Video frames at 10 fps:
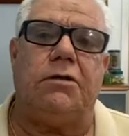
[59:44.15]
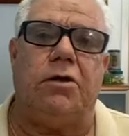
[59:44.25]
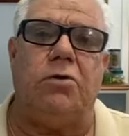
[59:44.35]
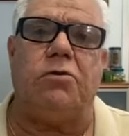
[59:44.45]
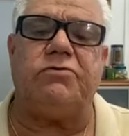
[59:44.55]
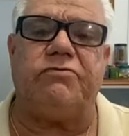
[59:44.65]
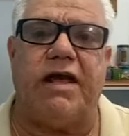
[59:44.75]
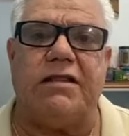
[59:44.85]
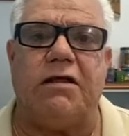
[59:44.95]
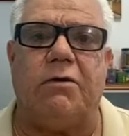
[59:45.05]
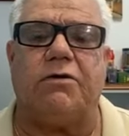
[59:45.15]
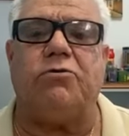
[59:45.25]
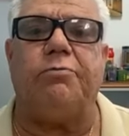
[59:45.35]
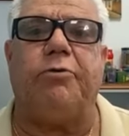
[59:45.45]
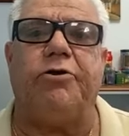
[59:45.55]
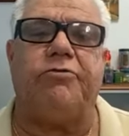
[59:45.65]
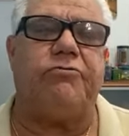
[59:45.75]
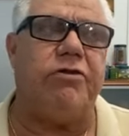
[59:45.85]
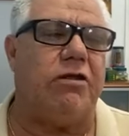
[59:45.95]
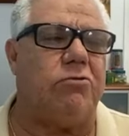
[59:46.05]
The loans right now are
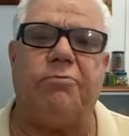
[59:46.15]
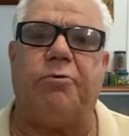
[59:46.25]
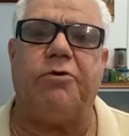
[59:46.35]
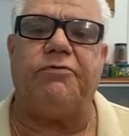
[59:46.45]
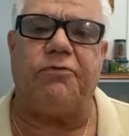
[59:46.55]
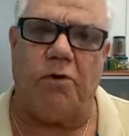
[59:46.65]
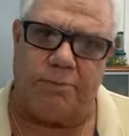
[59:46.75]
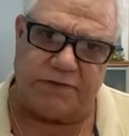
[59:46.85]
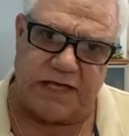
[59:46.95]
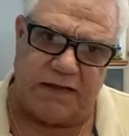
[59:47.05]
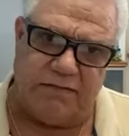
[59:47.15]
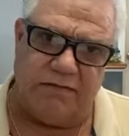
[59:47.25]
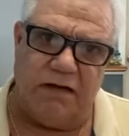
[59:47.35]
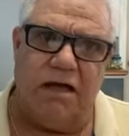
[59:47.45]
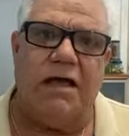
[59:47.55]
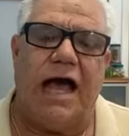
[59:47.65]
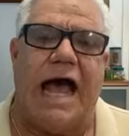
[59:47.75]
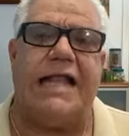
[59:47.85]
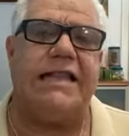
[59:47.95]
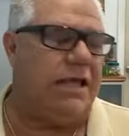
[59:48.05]
2.3 or 2.4%,
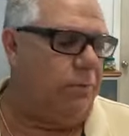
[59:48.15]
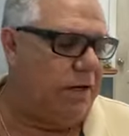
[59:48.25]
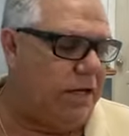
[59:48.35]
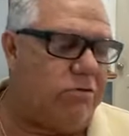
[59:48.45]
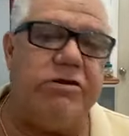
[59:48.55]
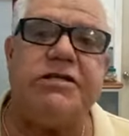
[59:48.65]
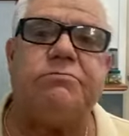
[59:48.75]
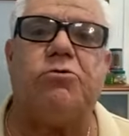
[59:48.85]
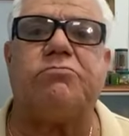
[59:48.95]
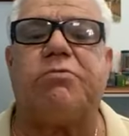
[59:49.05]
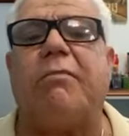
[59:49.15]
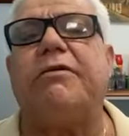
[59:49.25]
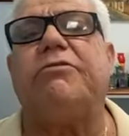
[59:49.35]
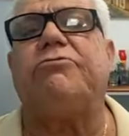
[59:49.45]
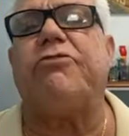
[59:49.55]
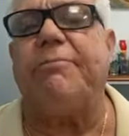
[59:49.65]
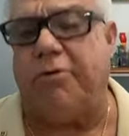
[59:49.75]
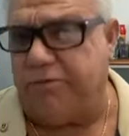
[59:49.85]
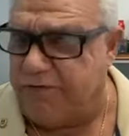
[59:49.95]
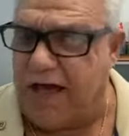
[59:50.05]
and they will increase most probably to
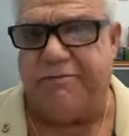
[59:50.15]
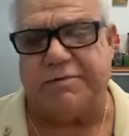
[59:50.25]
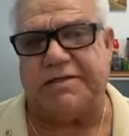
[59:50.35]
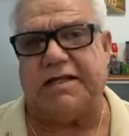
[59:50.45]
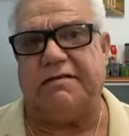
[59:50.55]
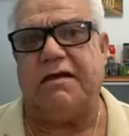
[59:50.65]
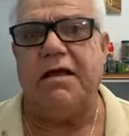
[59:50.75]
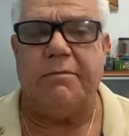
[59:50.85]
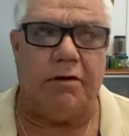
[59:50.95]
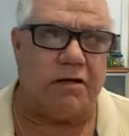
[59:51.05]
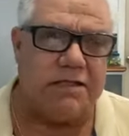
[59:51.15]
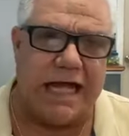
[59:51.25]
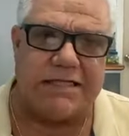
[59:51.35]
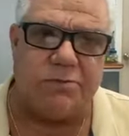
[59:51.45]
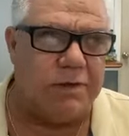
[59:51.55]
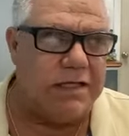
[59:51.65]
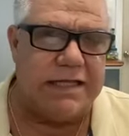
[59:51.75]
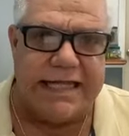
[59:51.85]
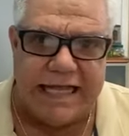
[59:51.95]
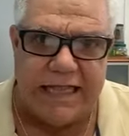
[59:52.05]
3.5%, because that's what
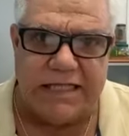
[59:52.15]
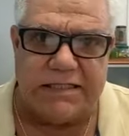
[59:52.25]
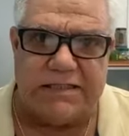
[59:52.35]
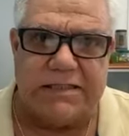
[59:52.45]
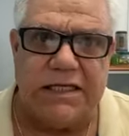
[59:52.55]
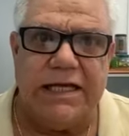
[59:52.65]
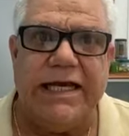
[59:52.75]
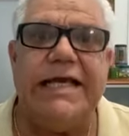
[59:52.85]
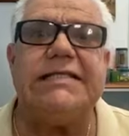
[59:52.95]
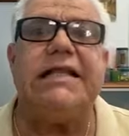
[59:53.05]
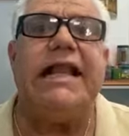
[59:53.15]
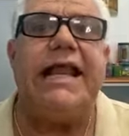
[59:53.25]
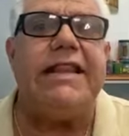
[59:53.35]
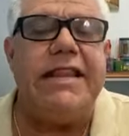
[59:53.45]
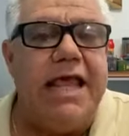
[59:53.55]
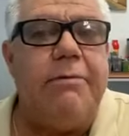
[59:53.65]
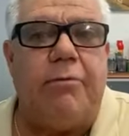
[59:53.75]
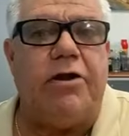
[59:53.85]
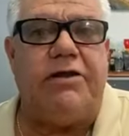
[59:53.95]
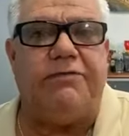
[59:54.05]
the Netherlands is
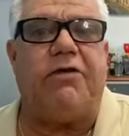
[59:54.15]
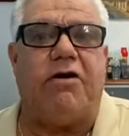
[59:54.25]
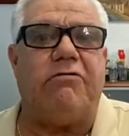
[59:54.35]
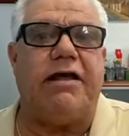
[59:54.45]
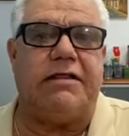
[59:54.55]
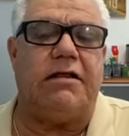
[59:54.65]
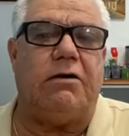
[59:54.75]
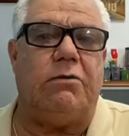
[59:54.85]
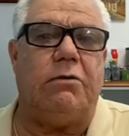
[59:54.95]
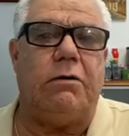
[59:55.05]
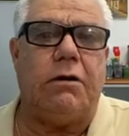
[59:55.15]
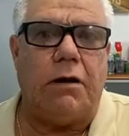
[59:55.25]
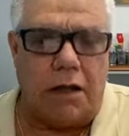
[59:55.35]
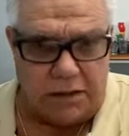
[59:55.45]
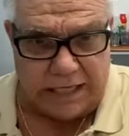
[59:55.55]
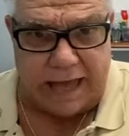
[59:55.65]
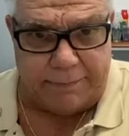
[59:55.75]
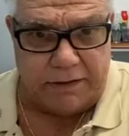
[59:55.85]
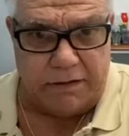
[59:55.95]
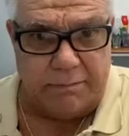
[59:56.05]
lending money for right now on the
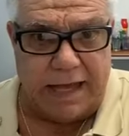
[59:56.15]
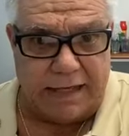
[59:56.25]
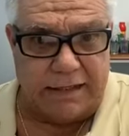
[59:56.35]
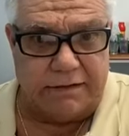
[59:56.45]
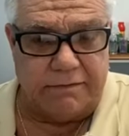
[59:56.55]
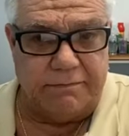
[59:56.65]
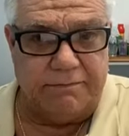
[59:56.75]
capital market.